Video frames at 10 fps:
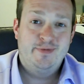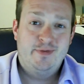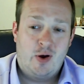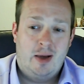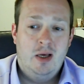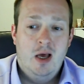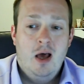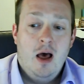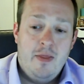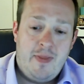Okay,
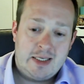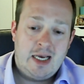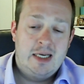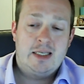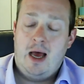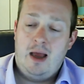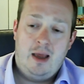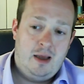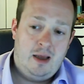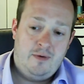thanks guys.
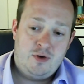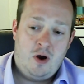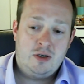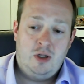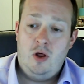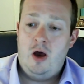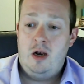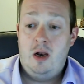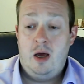I have talked a lot.